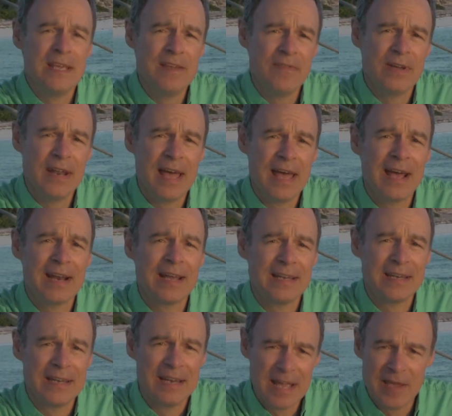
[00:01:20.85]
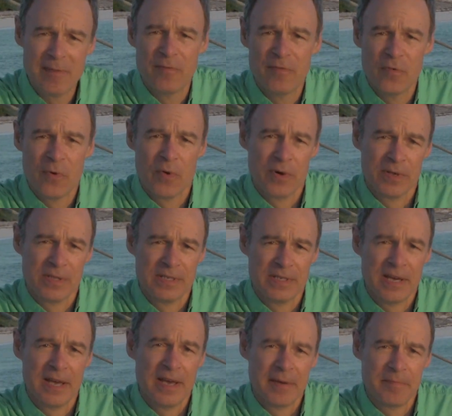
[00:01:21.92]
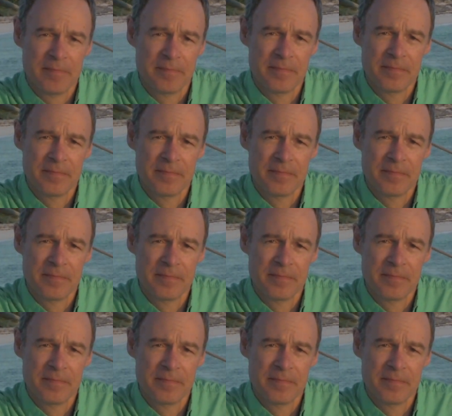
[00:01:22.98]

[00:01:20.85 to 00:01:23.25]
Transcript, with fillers: even had a name for at the time.